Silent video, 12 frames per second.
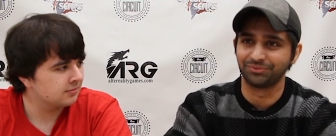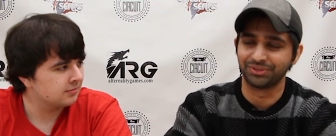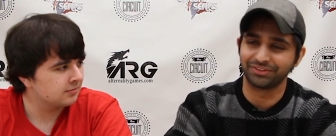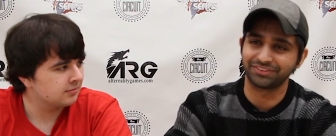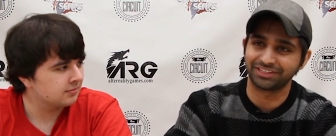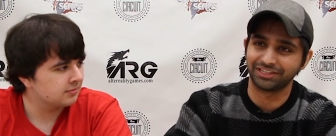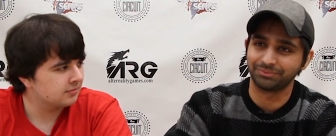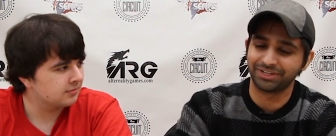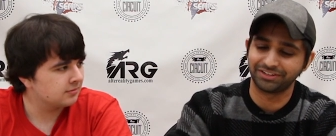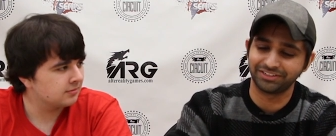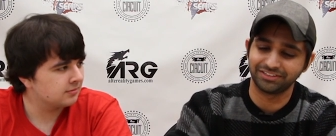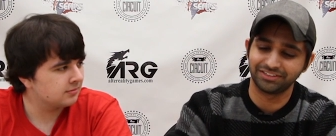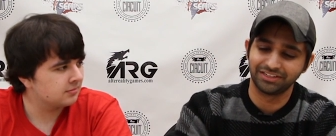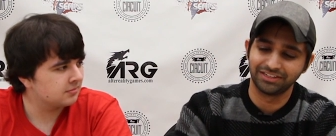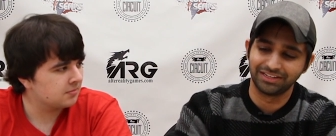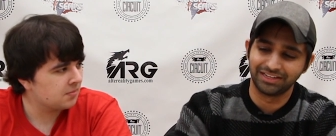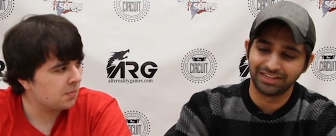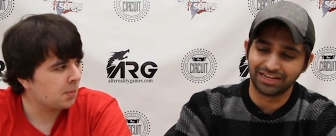Speaker 1: without thinking about it.
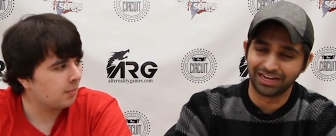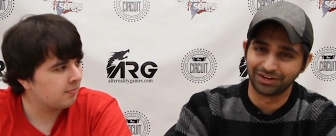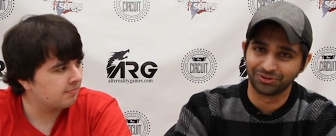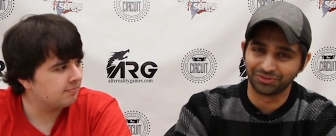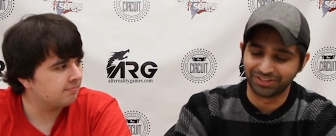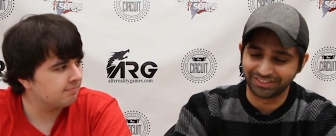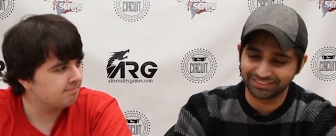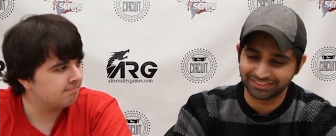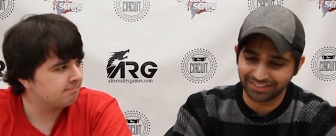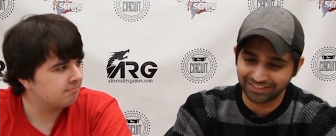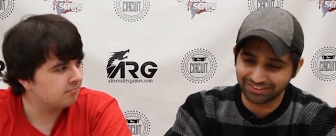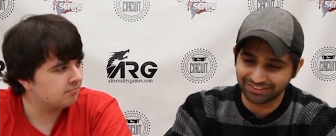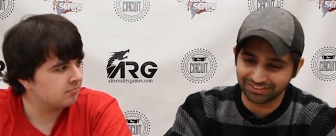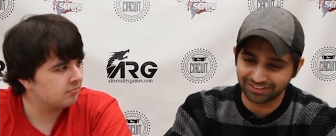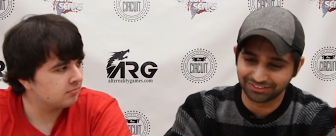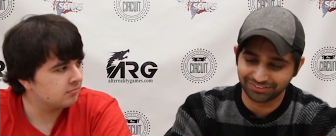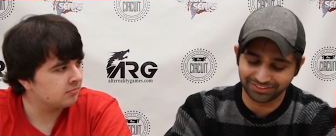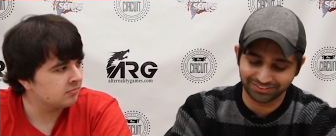I don't like that.
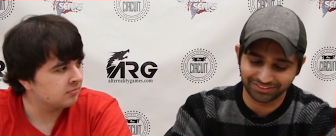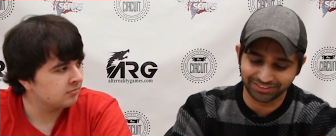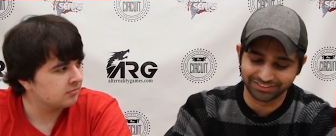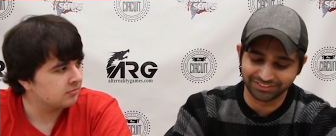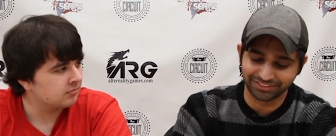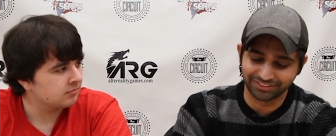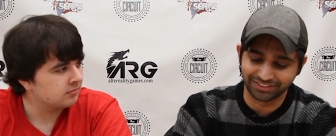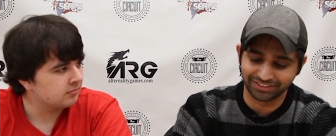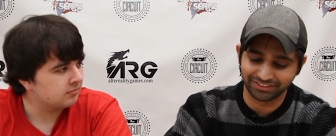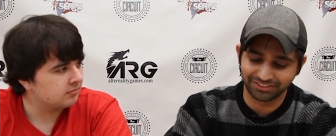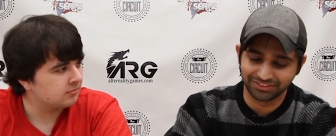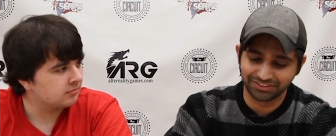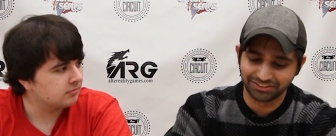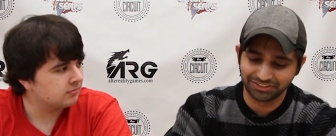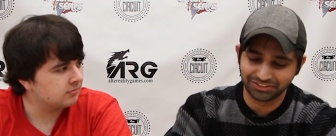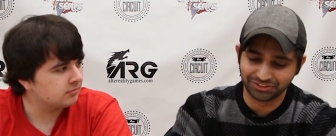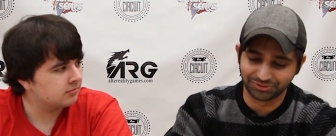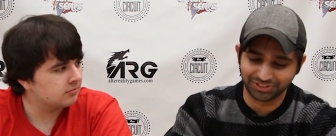I like the idea that
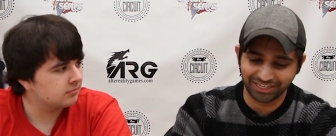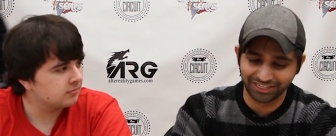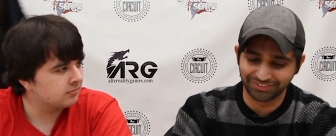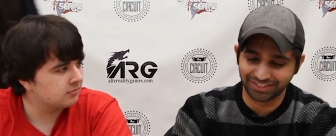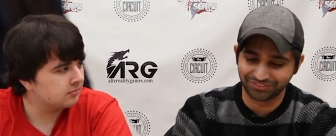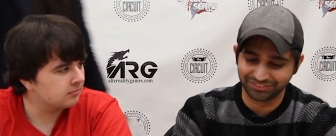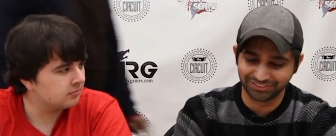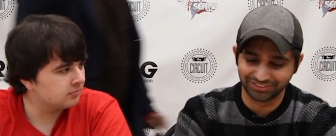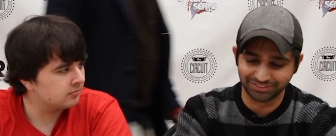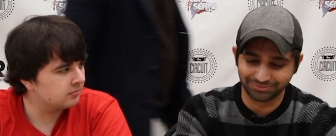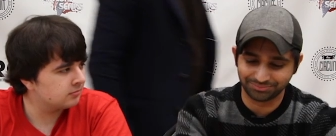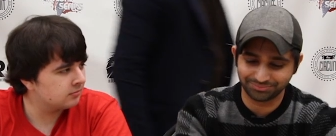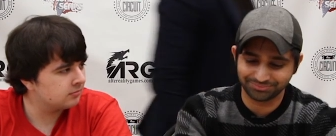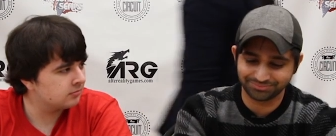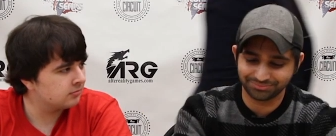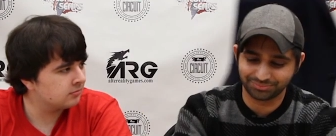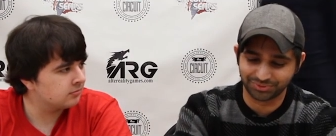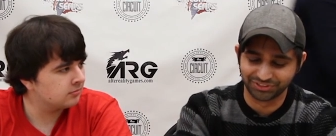you kind of have to
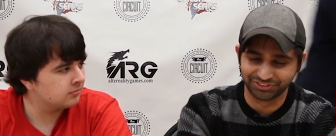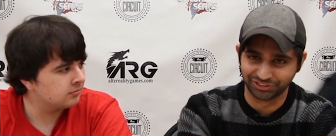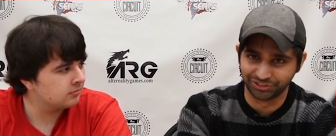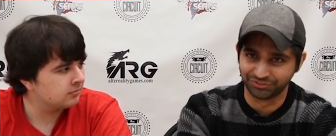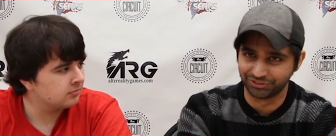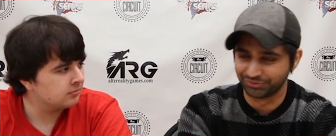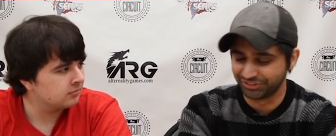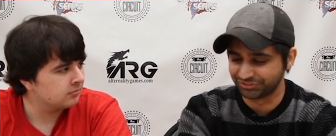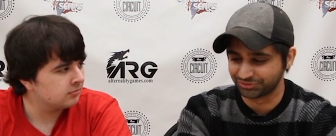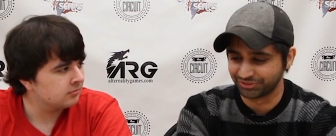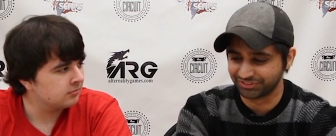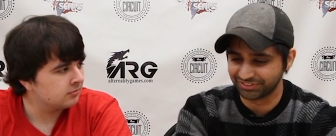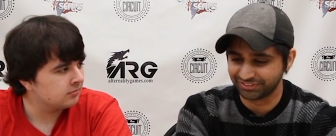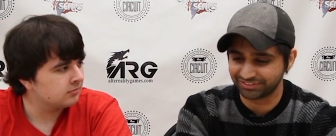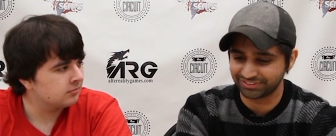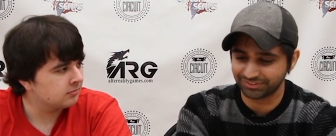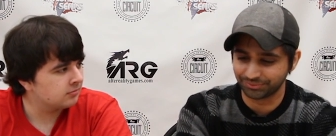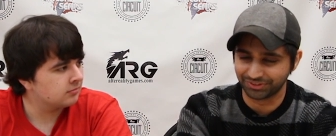preserve your
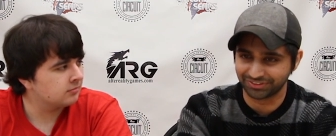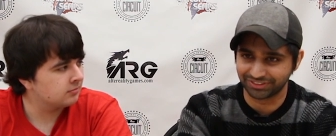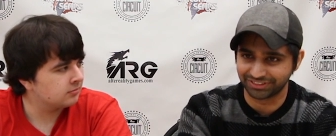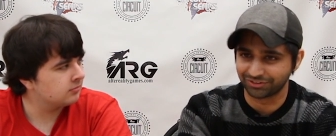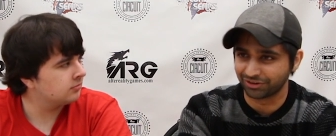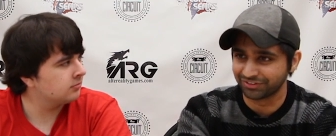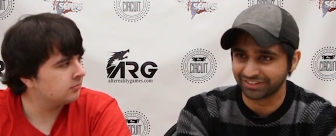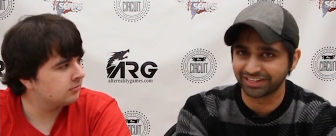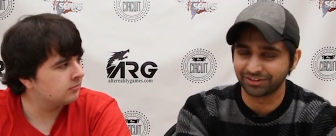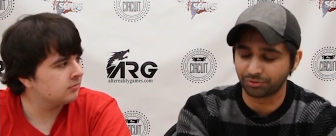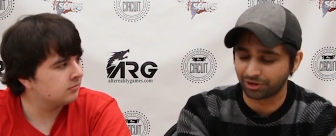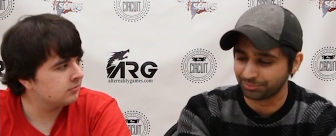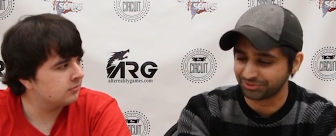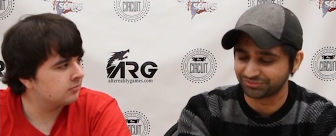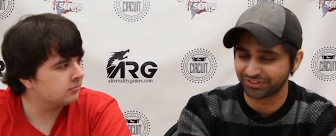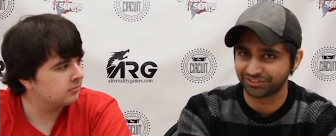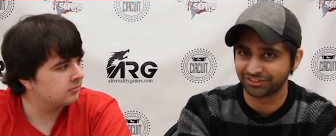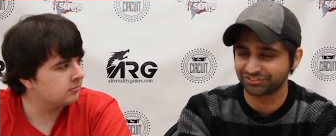resources with like a card like Harpy's
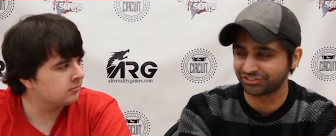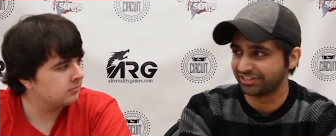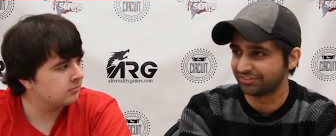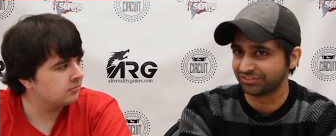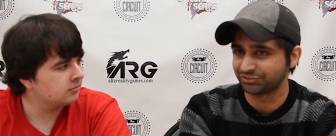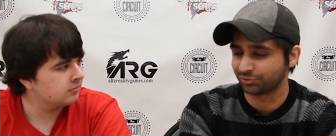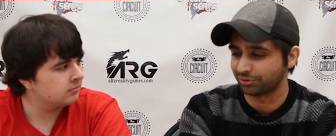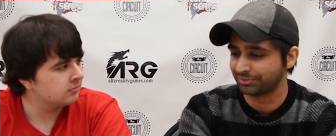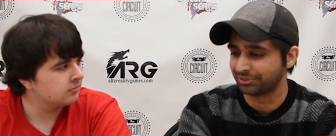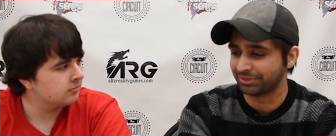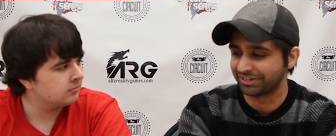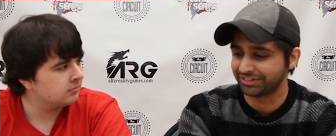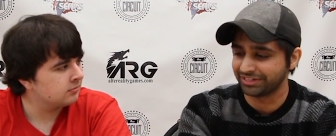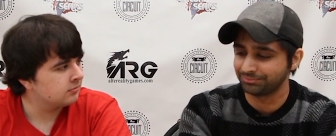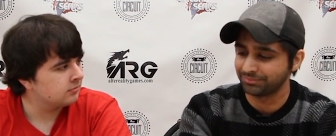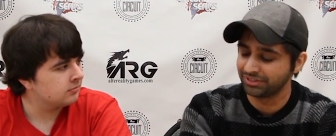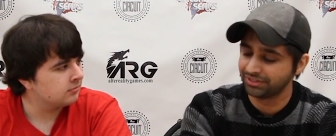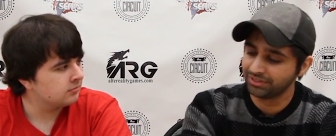Feather Duster or Heavy Storm in the
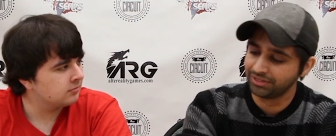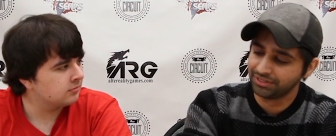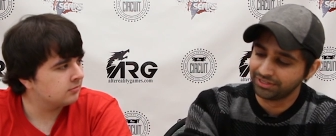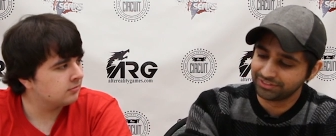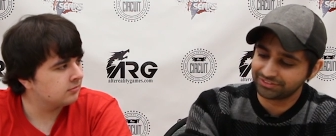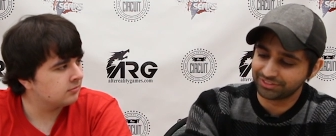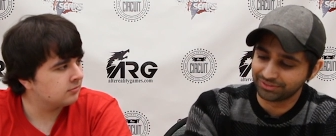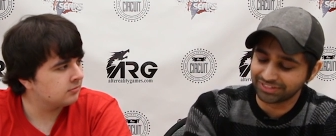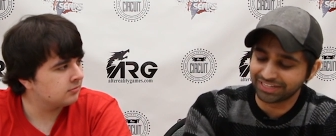metagame. So I'd,